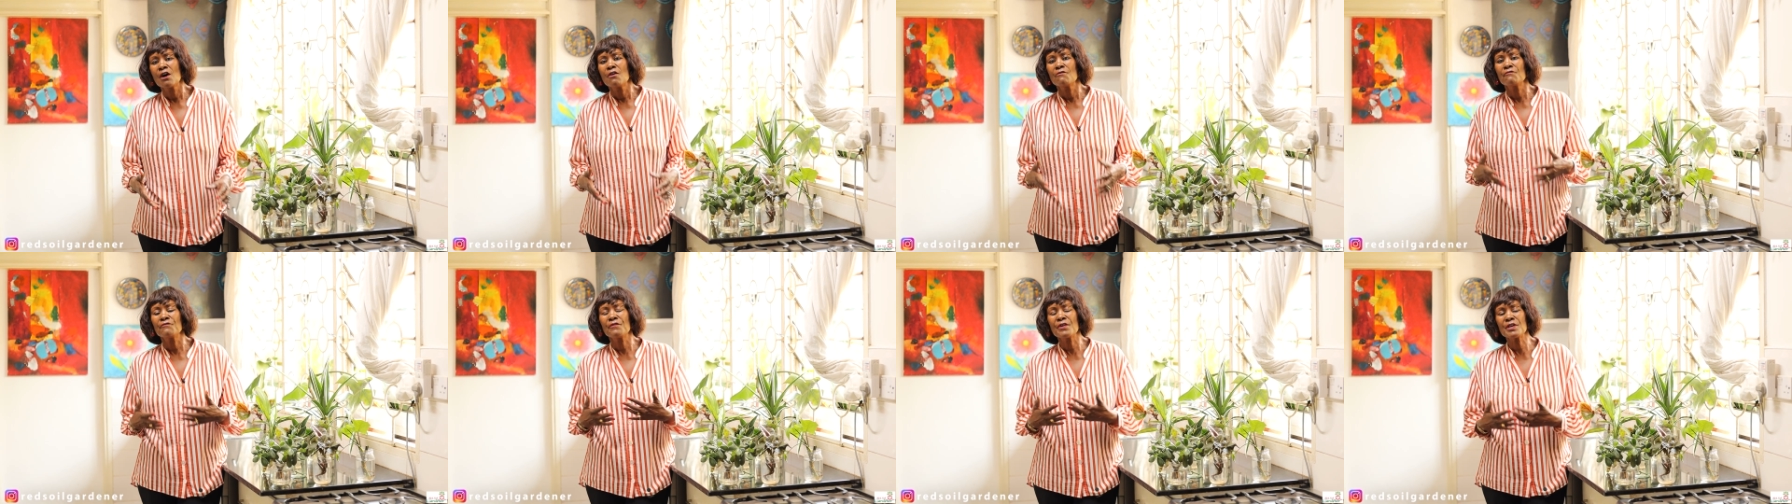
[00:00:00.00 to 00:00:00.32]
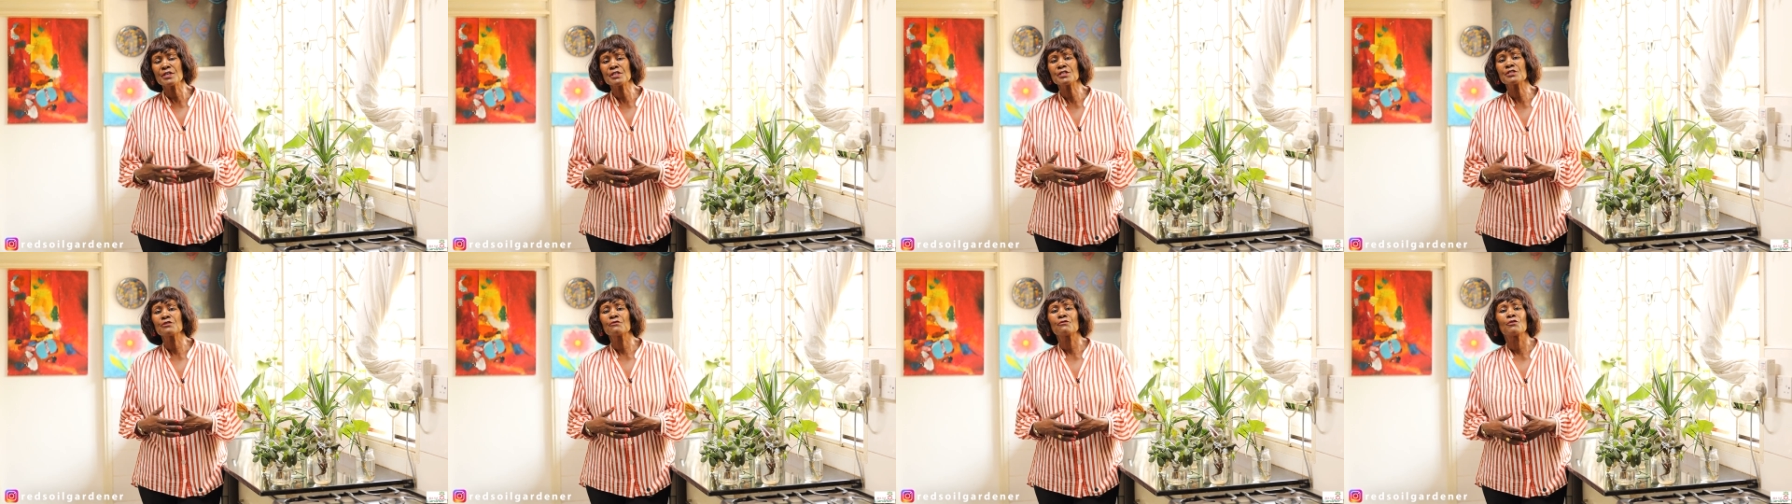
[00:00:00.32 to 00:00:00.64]

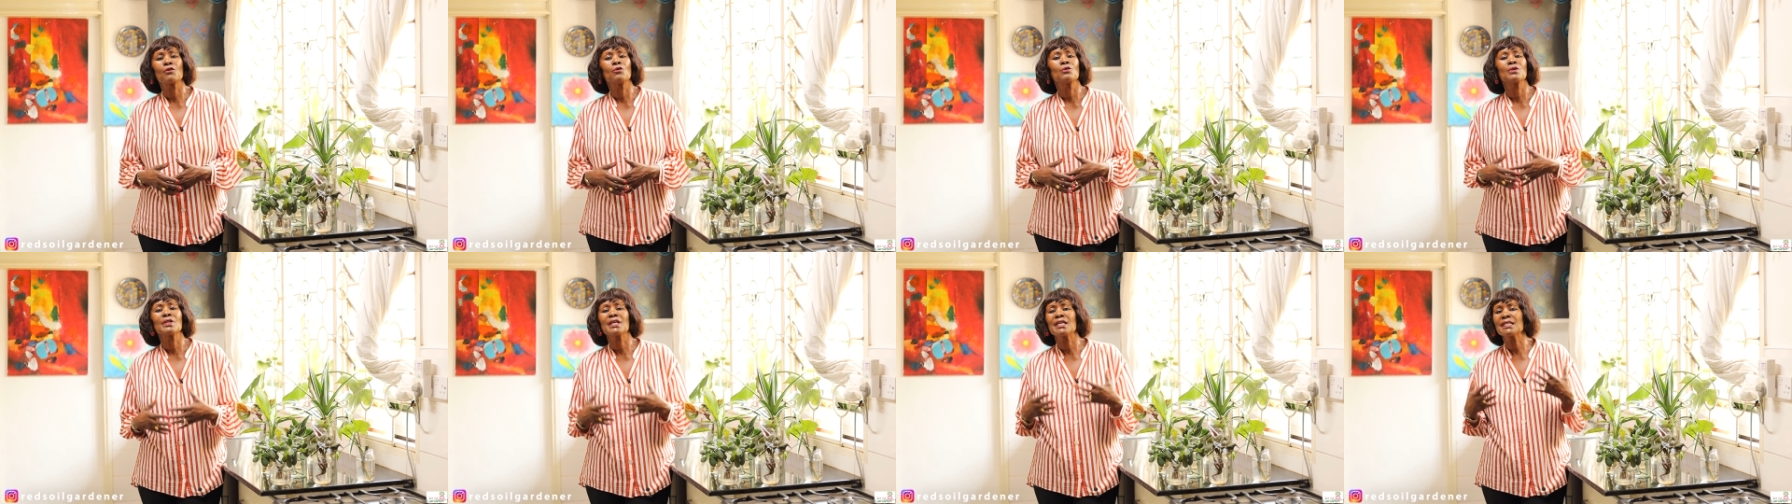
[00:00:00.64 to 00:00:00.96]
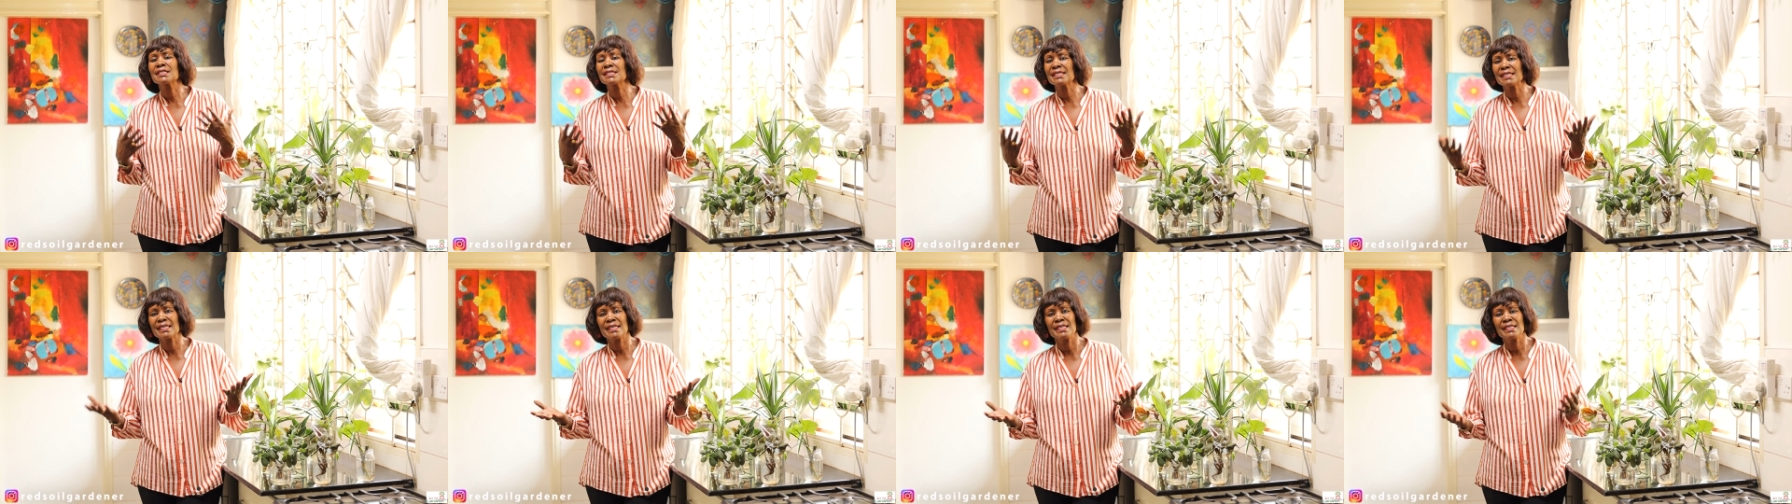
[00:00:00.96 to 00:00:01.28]
First of all,
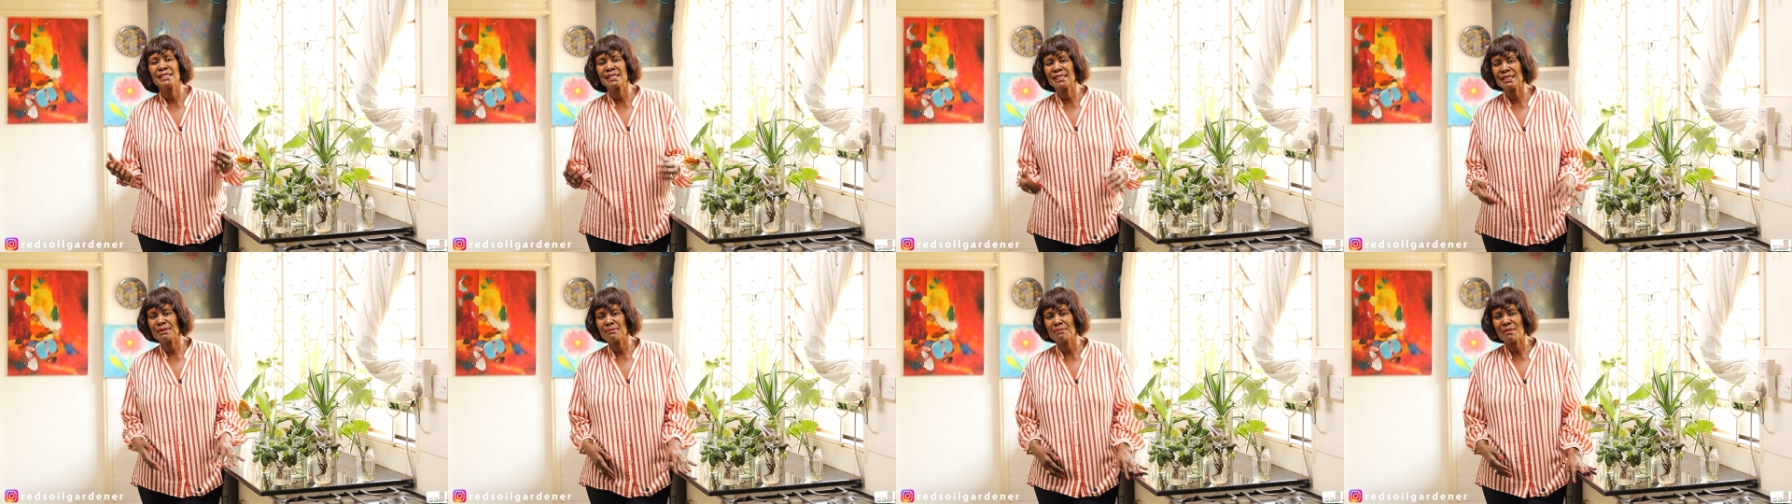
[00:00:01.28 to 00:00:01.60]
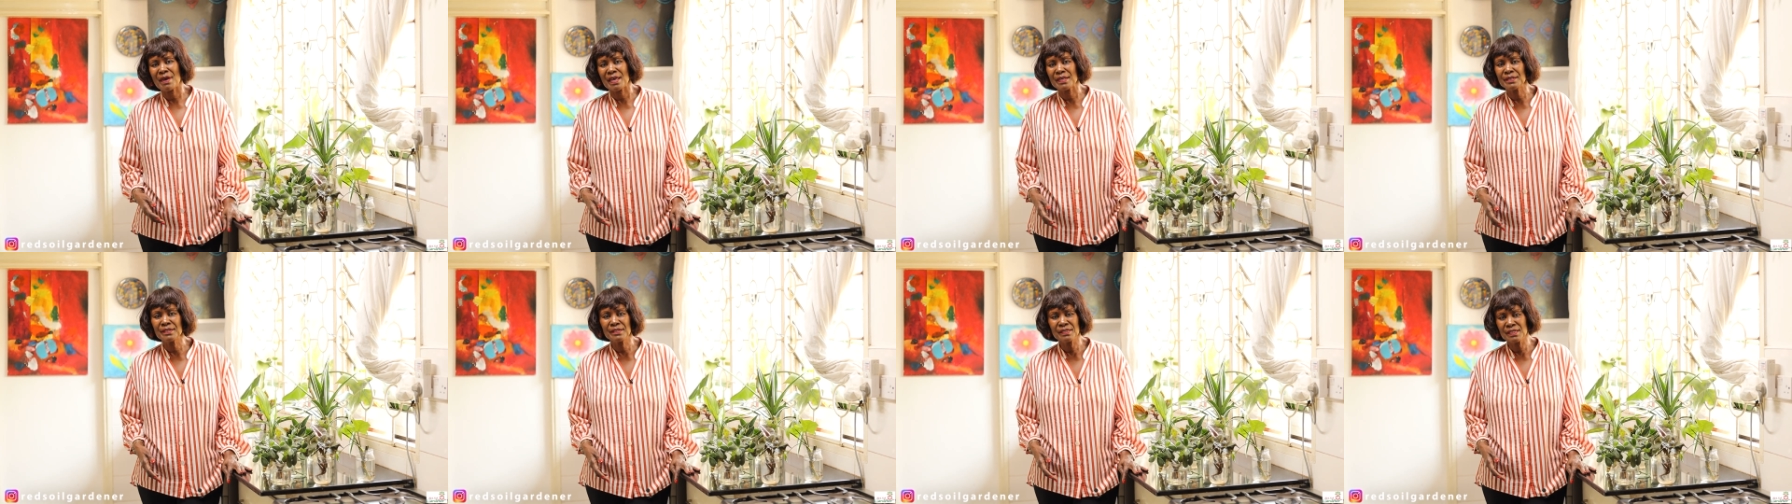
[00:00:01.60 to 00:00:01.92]
it's easy
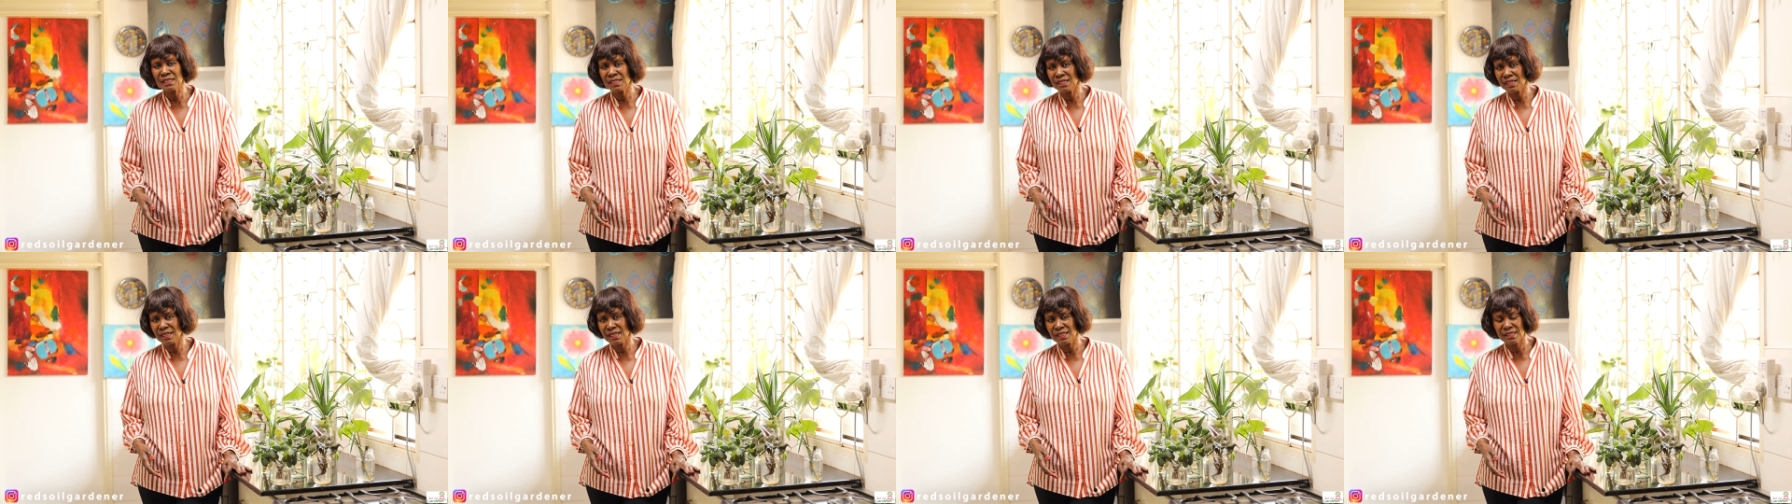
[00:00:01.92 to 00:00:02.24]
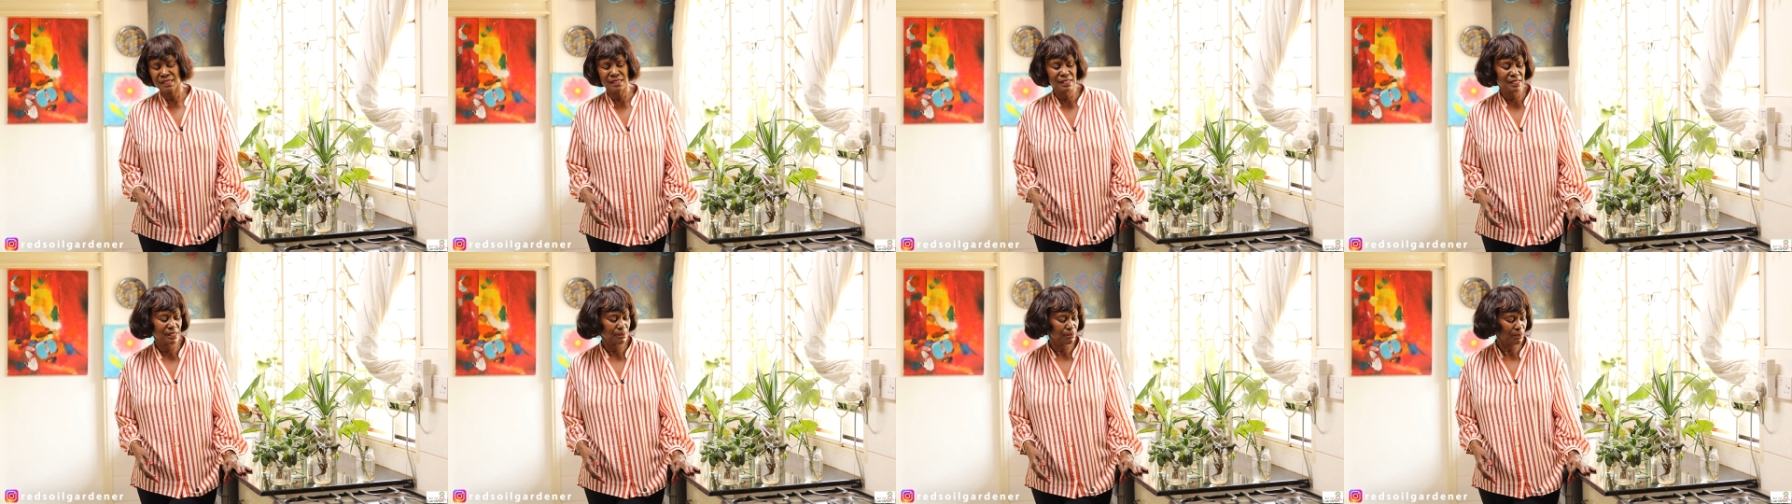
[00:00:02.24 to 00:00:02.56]

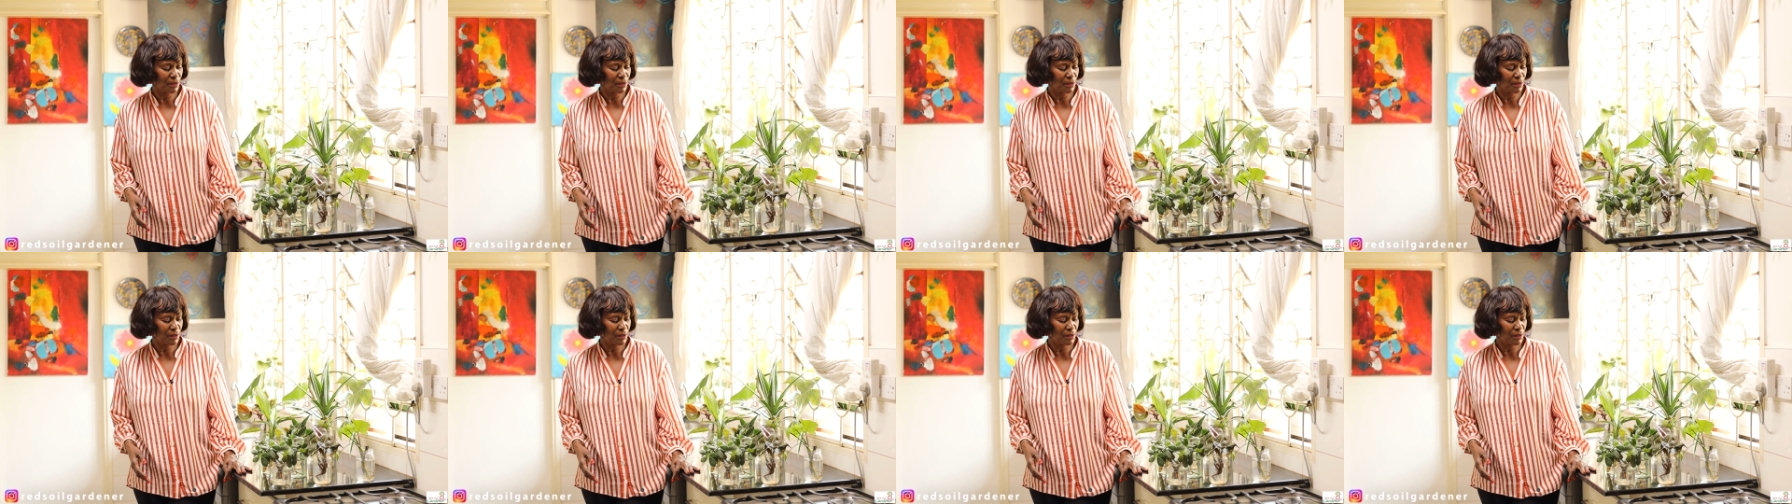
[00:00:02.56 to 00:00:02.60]
maintenance,